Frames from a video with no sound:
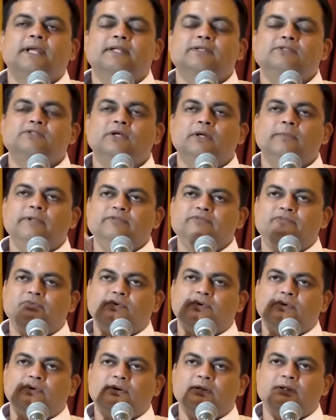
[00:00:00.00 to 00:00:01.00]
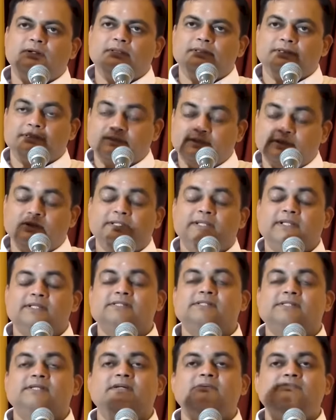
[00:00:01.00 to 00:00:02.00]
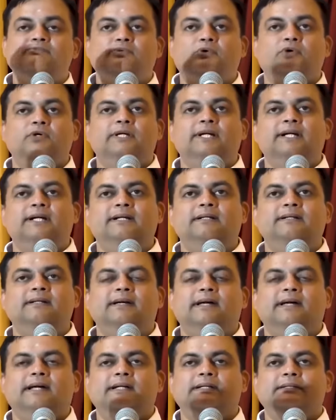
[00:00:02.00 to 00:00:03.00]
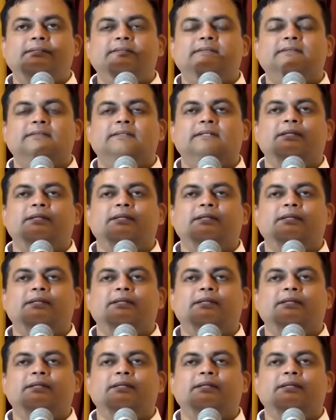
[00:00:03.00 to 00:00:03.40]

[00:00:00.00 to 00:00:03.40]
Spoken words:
And Swami, Lord Krishna folded it and